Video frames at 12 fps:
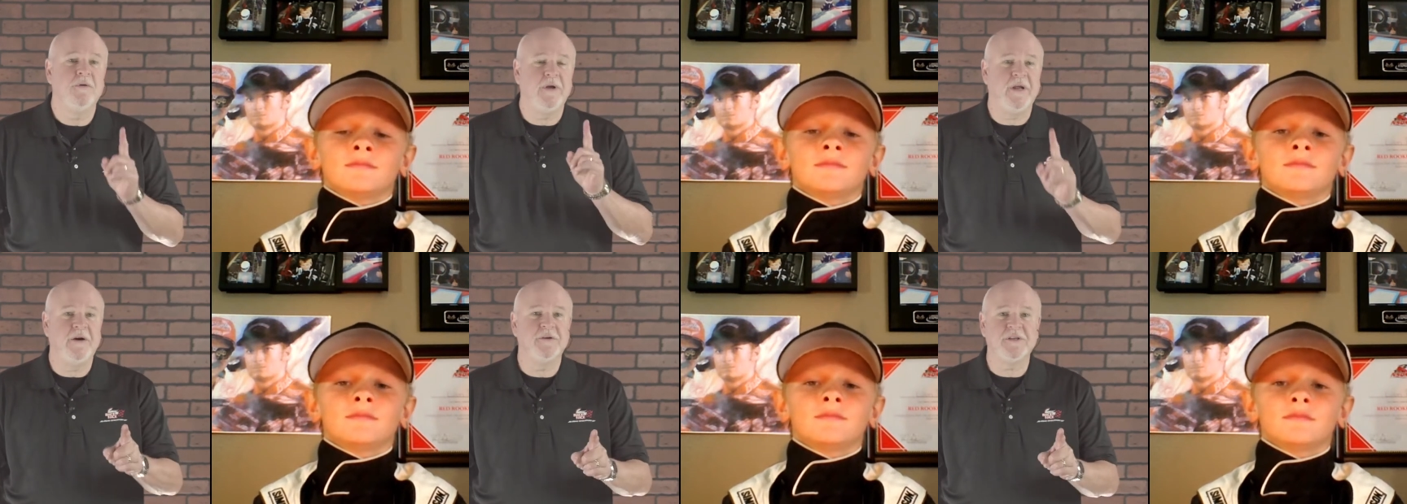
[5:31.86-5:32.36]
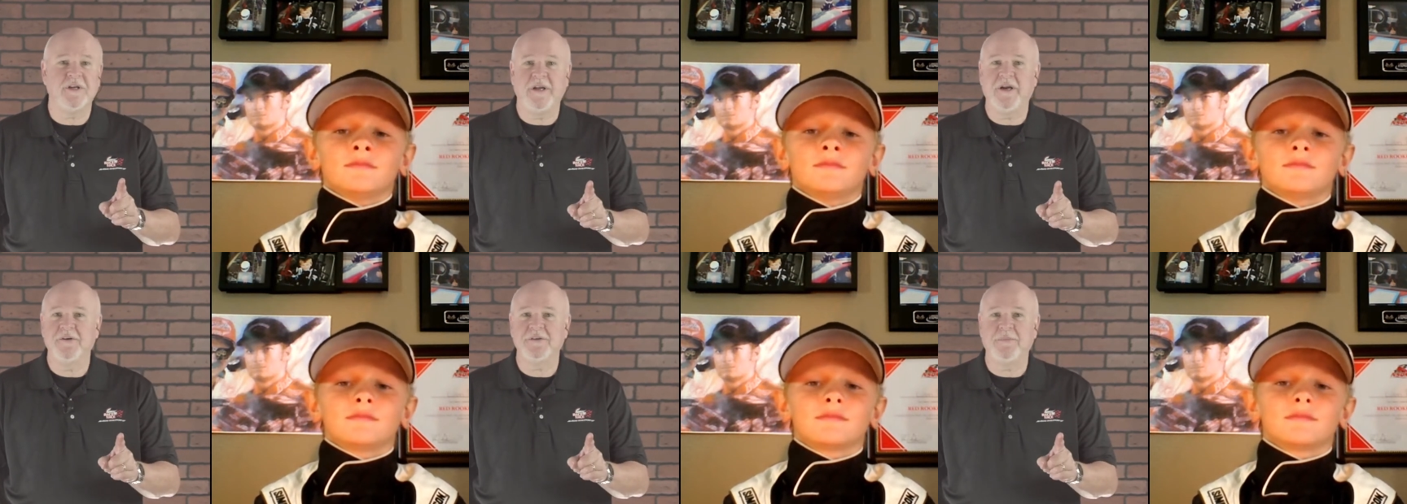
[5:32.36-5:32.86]
Speaker 1: here's a
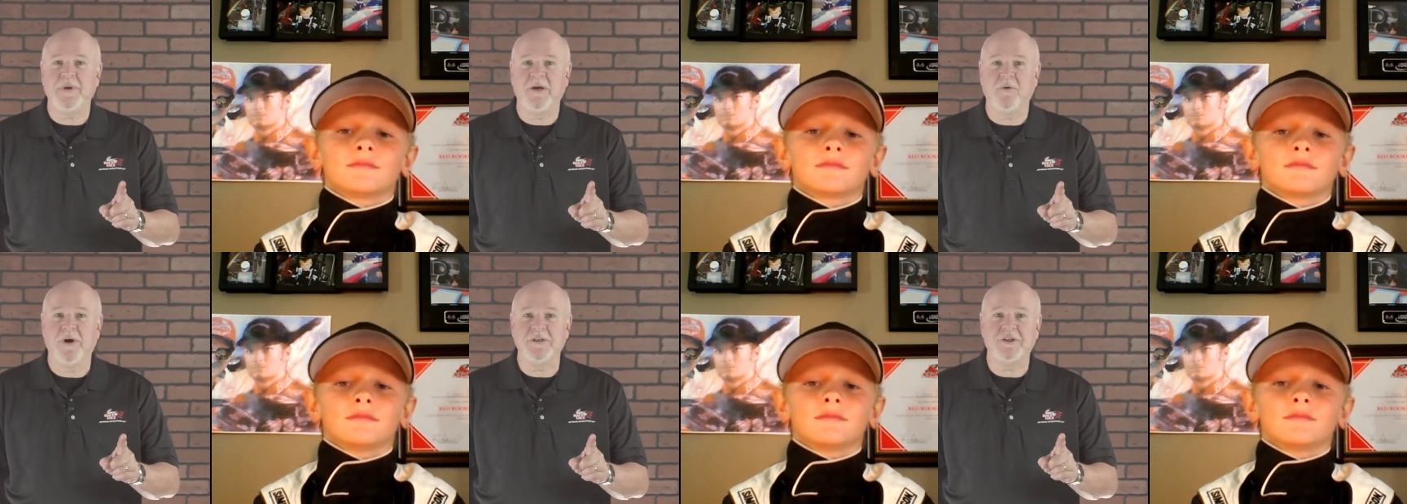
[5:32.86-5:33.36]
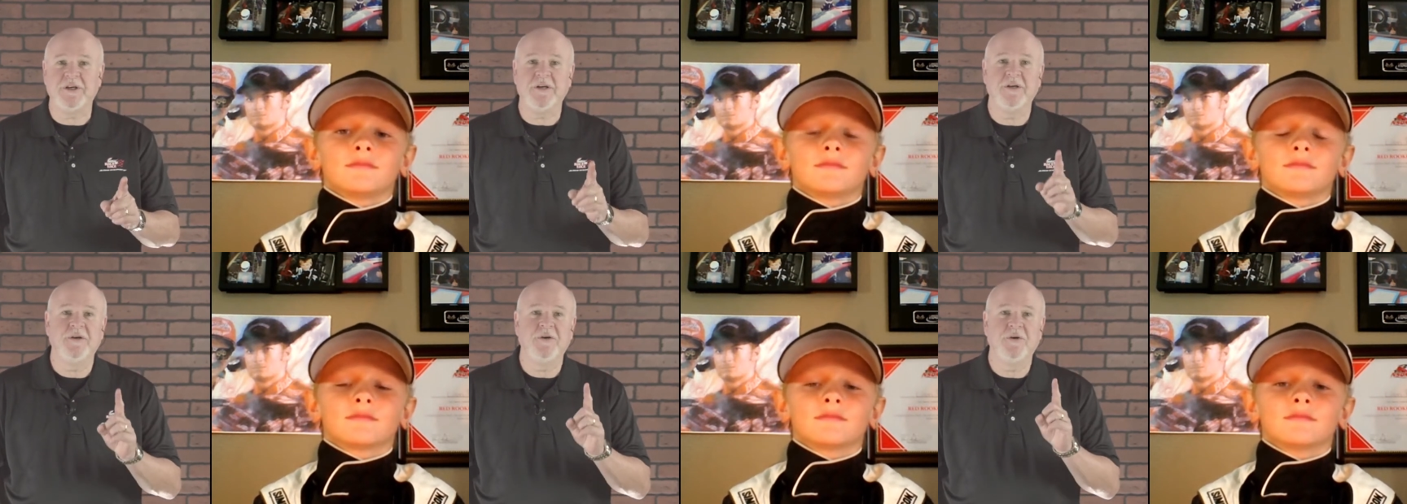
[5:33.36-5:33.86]
here's a big question
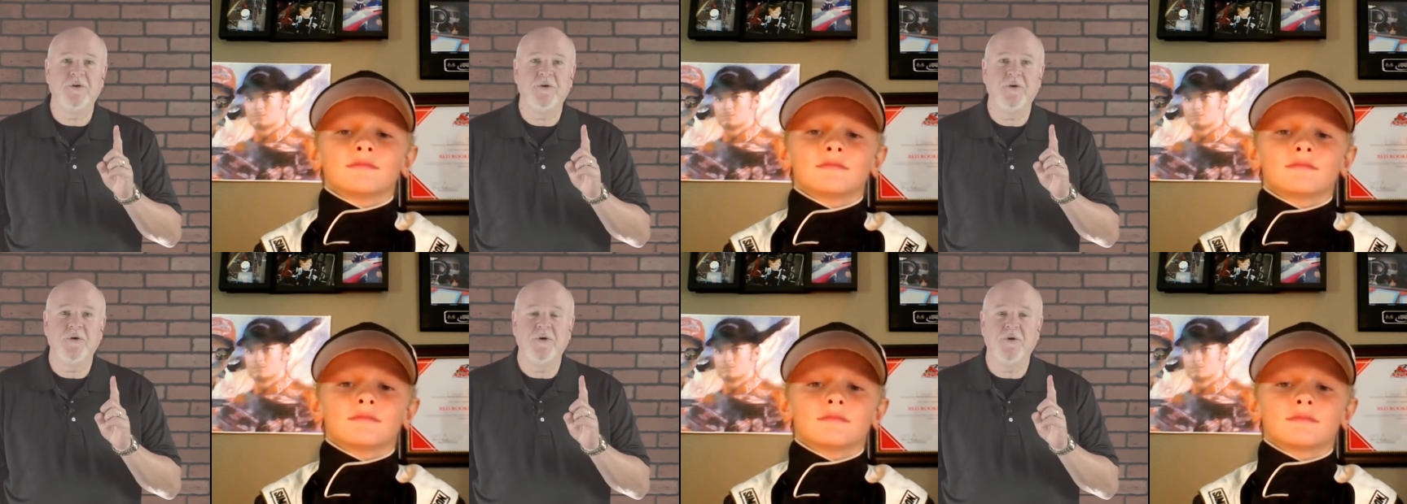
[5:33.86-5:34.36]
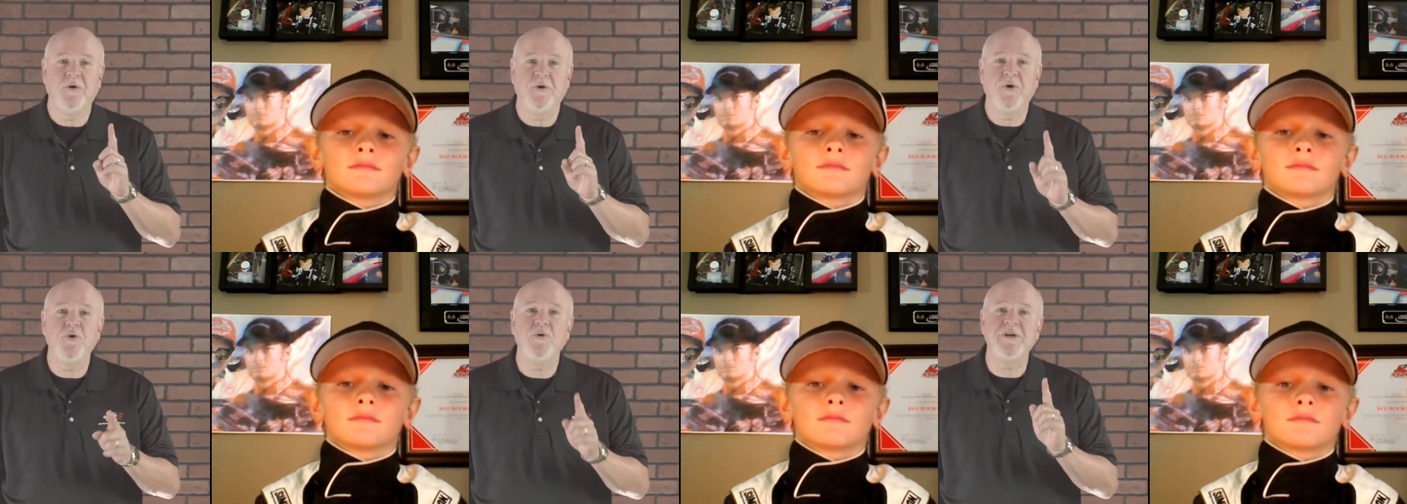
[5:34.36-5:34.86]

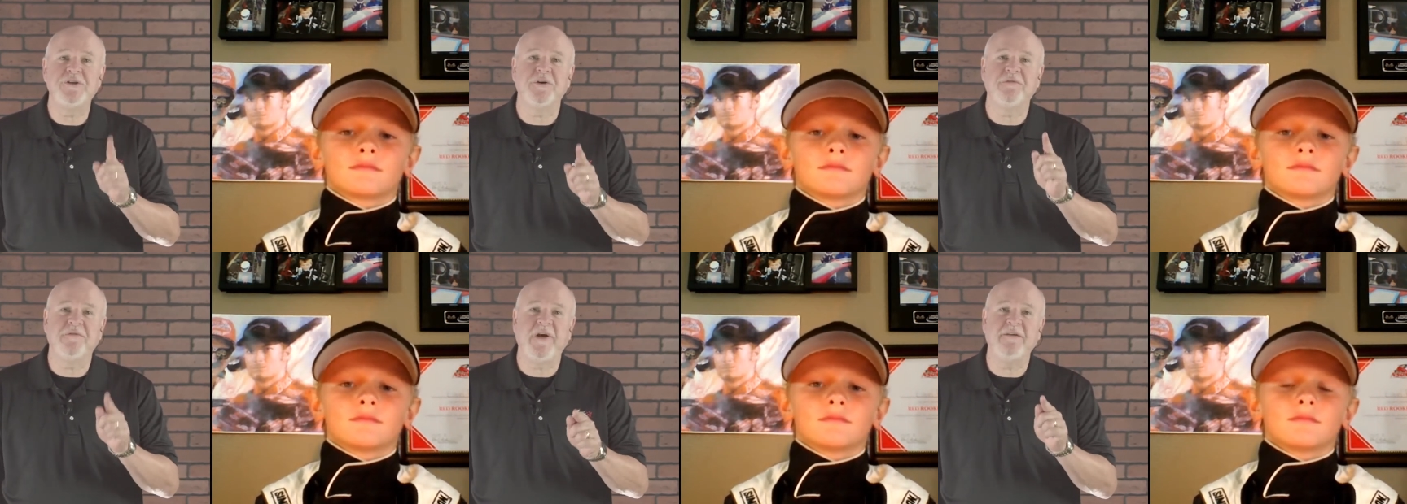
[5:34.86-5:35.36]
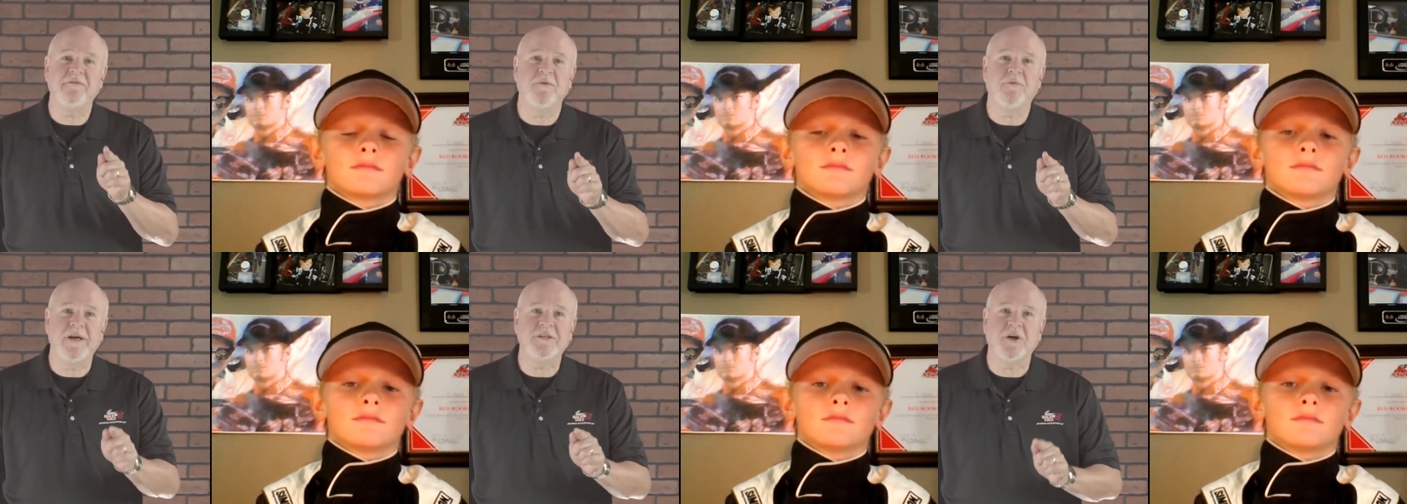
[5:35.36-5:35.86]
who is your favorite
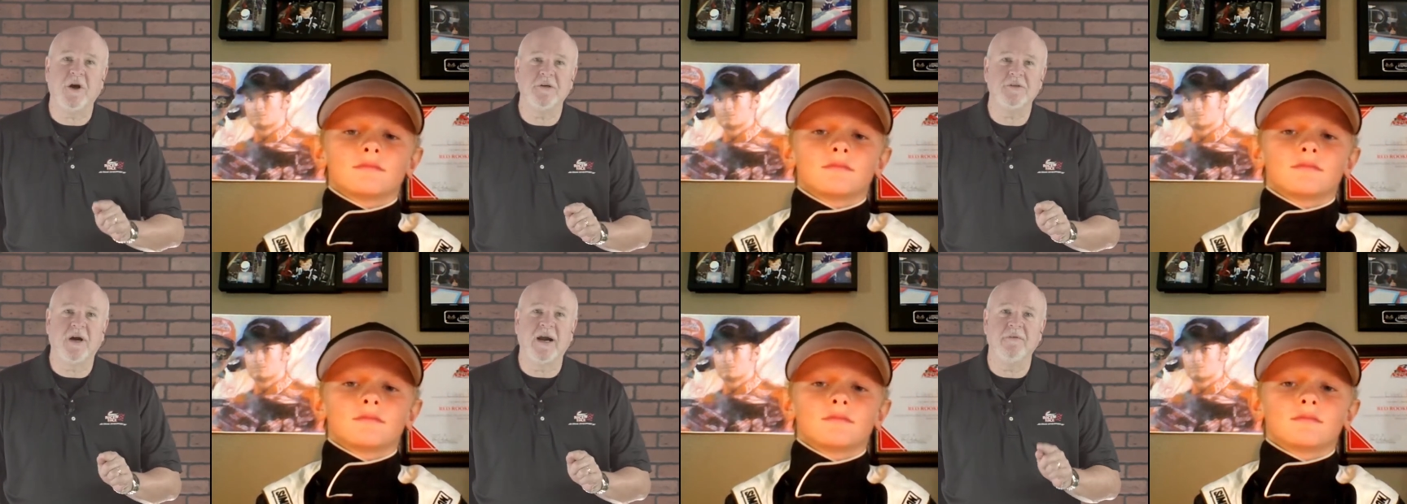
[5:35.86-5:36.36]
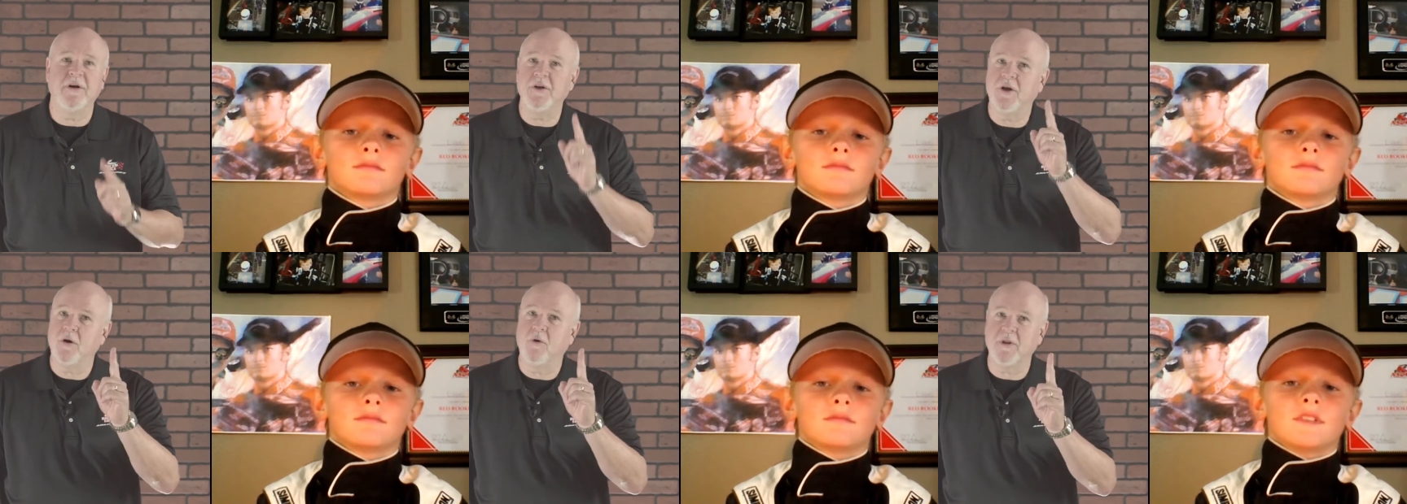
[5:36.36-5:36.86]
race car driver? And you
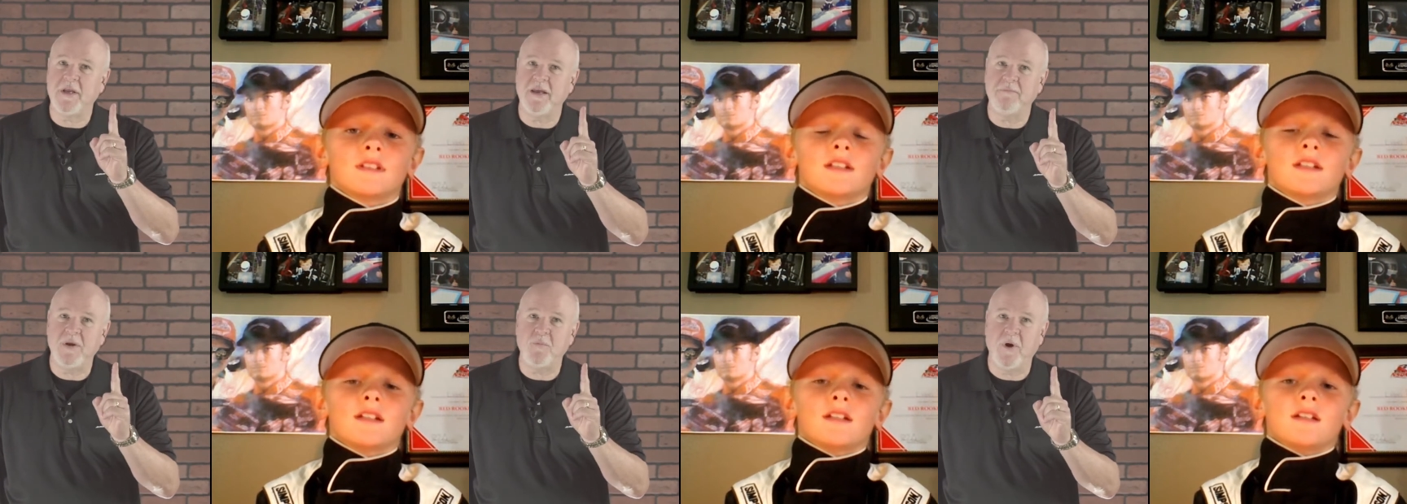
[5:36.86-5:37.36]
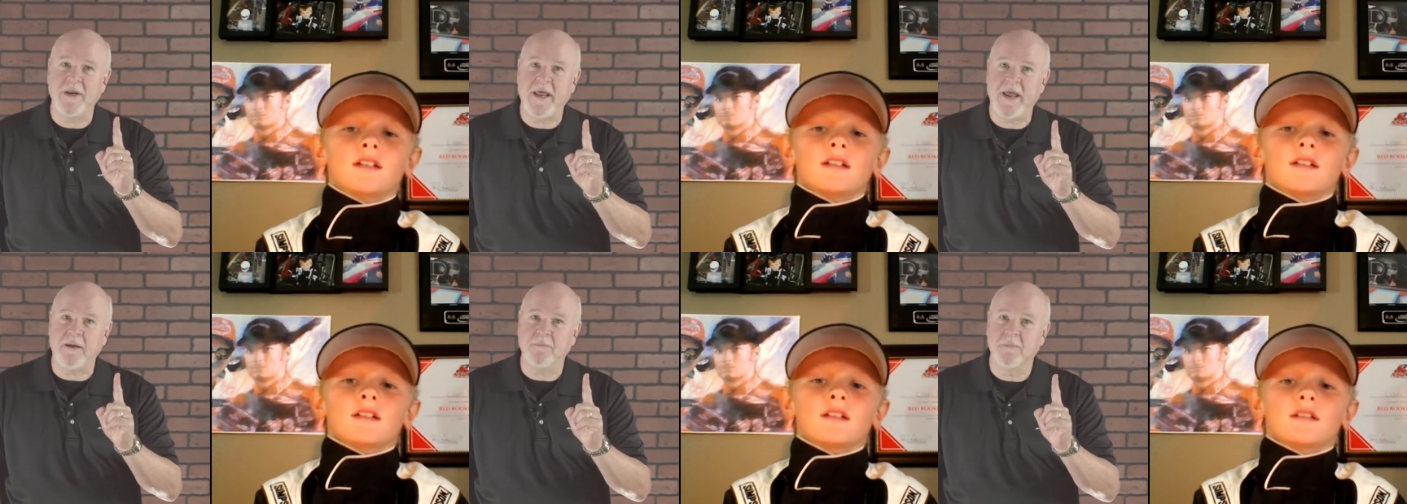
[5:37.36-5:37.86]
can only give me one
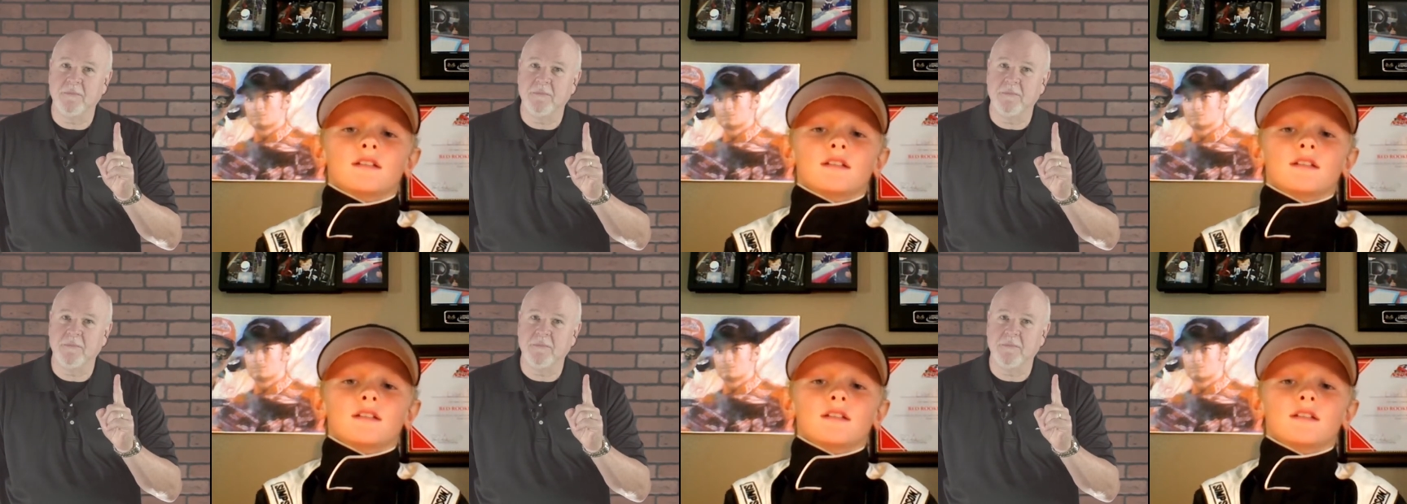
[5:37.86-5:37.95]
name.